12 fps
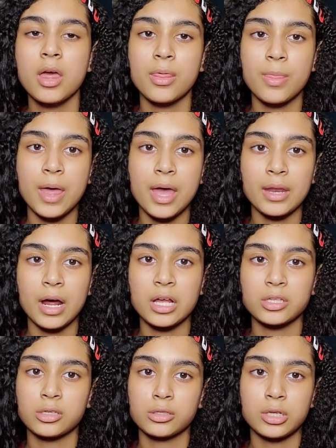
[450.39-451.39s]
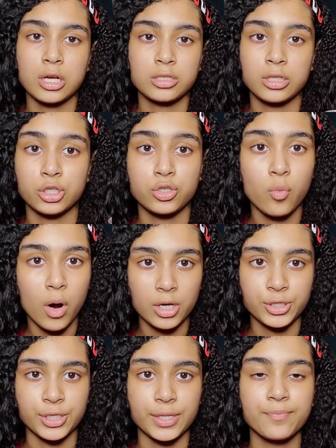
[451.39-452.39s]
then I suggest that you
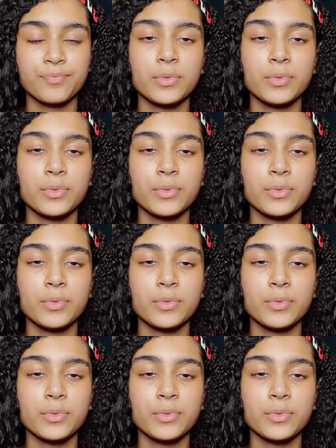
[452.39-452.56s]
watch it.